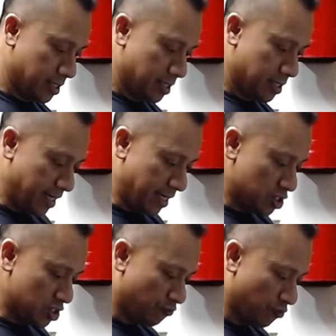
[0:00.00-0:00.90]
Then you
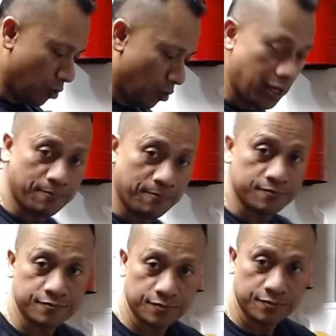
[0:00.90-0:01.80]
just roll up,
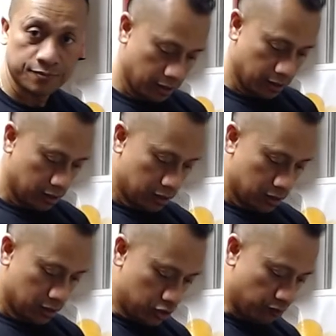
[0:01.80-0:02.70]

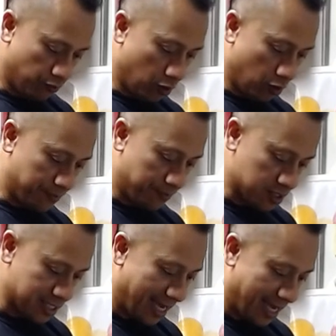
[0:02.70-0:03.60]
you just roll up the
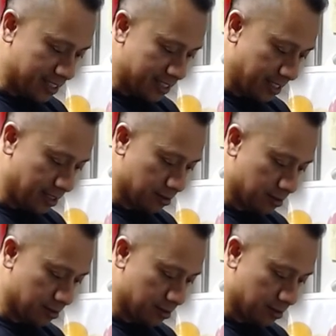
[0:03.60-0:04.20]
sides here